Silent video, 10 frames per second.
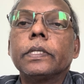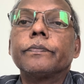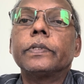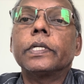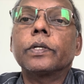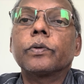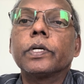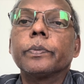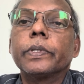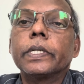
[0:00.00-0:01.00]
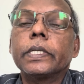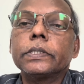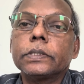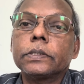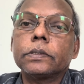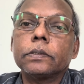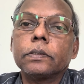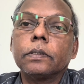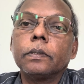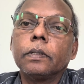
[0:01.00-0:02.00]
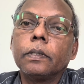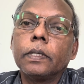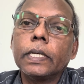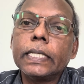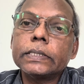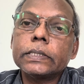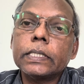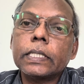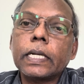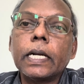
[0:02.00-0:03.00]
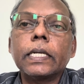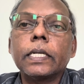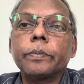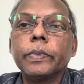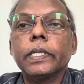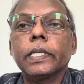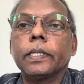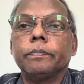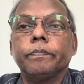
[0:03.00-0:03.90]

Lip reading: if the requirement is less than 100 milligram,